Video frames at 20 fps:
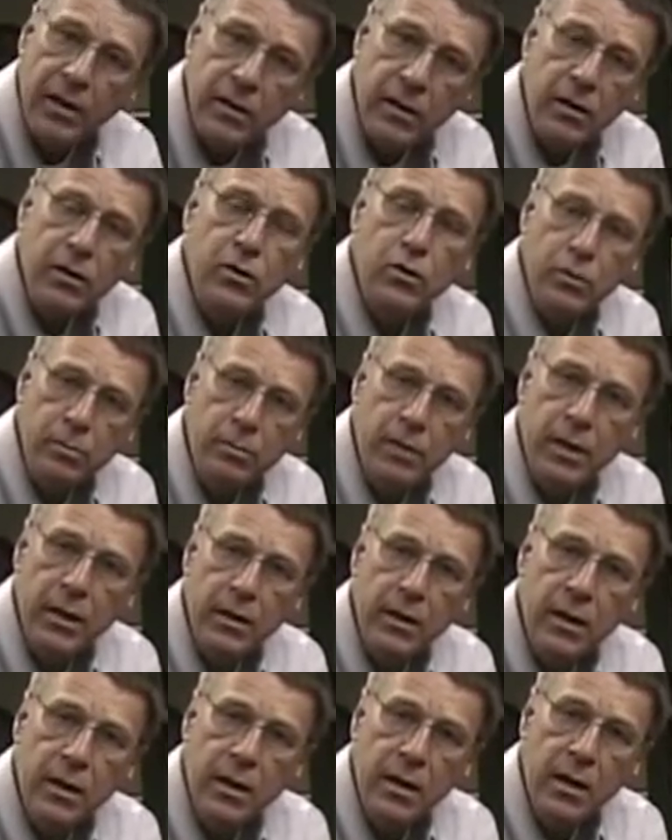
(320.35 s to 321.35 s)
button and you'd
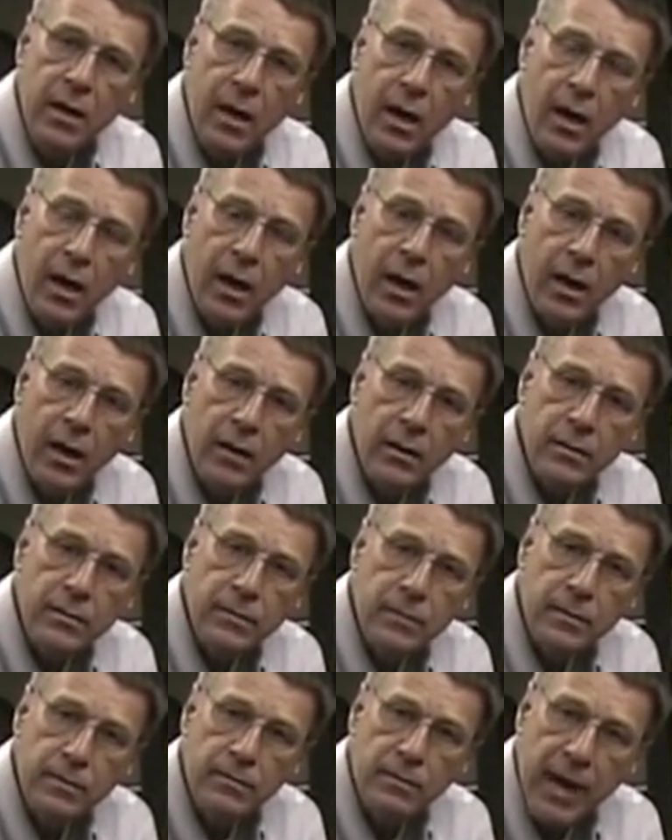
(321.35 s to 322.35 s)
be
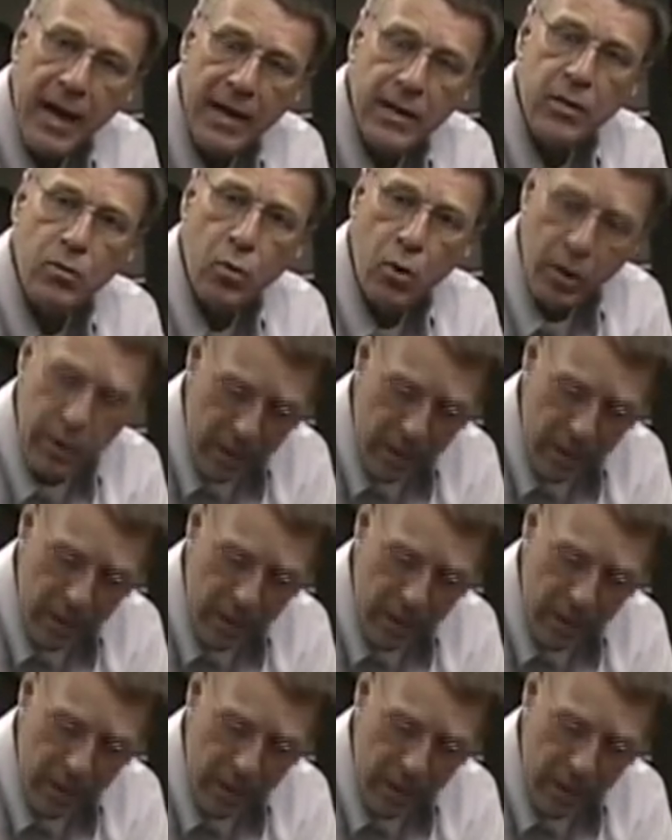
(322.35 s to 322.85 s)
back in